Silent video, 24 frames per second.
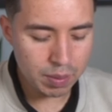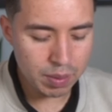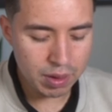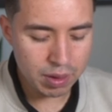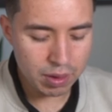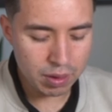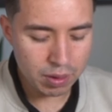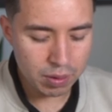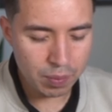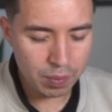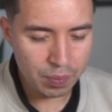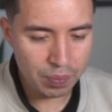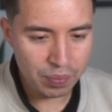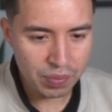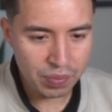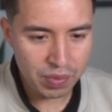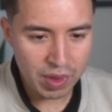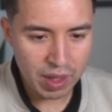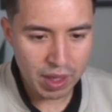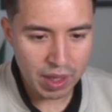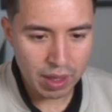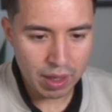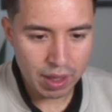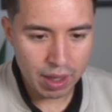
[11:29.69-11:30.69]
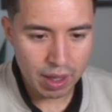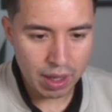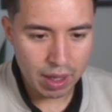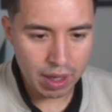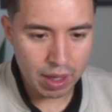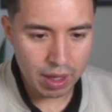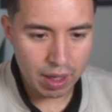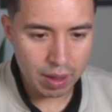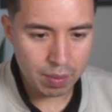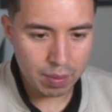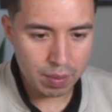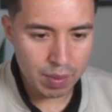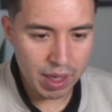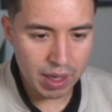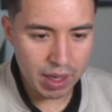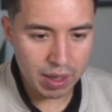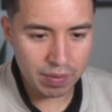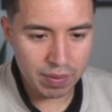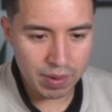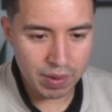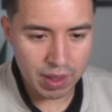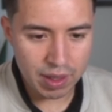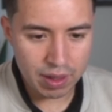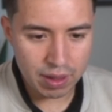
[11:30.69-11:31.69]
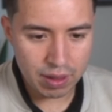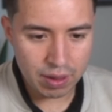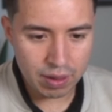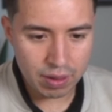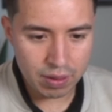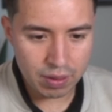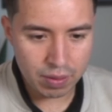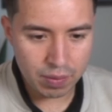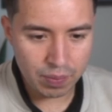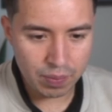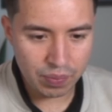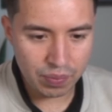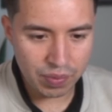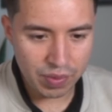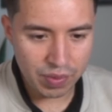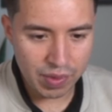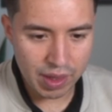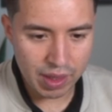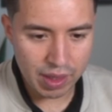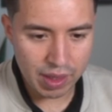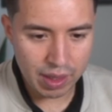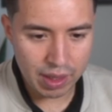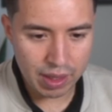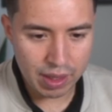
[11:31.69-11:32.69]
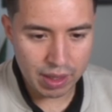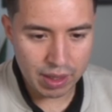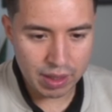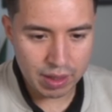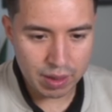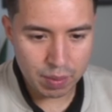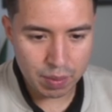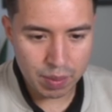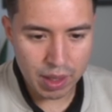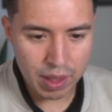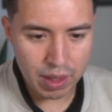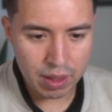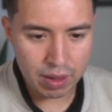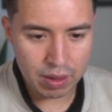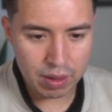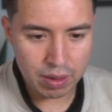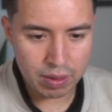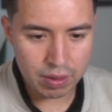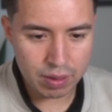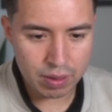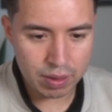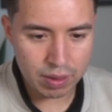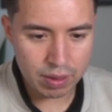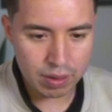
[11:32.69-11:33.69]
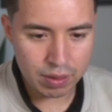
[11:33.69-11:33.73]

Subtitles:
So my video is about